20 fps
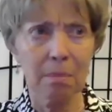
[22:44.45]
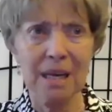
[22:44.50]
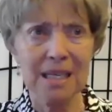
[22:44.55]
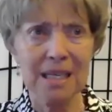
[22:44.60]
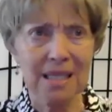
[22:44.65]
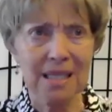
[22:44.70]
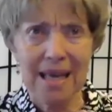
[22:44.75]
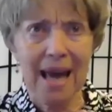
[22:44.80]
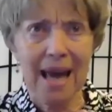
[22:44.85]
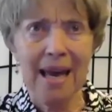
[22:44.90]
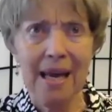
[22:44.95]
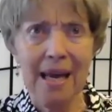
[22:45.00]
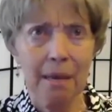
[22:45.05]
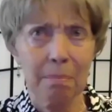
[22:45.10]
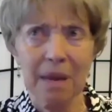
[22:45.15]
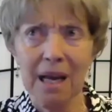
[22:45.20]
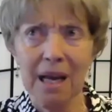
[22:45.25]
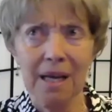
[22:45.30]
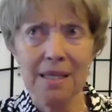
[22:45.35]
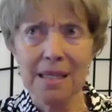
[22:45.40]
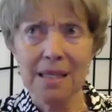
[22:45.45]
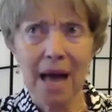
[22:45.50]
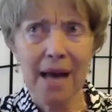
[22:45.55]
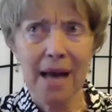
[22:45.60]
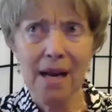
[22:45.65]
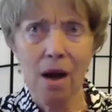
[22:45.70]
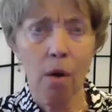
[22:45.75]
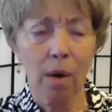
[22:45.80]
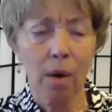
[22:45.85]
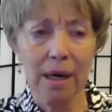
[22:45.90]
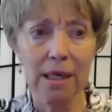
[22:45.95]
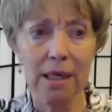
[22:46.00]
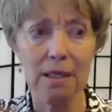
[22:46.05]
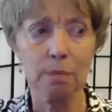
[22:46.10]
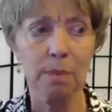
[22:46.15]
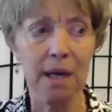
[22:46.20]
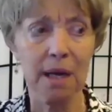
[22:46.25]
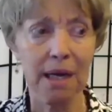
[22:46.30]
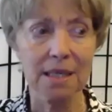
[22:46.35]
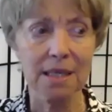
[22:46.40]
me saying it because I know it
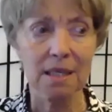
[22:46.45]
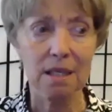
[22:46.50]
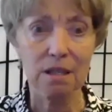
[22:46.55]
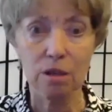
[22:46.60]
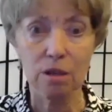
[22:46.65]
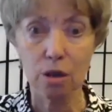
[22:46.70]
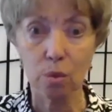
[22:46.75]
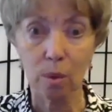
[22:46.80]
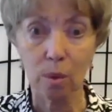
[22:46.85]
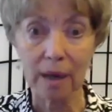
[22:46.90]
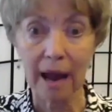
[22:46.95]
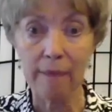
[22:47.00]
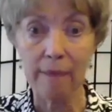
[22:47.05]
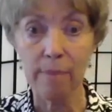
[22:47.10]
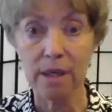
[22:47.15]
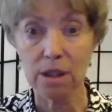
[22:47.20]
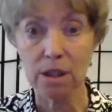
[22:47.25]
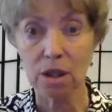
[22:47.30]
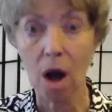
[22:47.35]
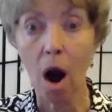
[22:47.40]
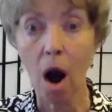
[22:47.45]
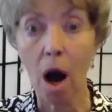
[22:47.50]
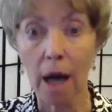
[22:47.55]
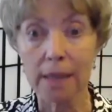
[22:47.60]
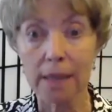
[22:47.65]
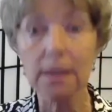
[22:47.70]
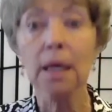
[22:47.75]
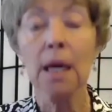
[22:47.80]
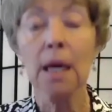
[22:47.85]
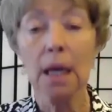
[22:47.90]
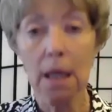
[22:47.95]
is because this is what I've been taught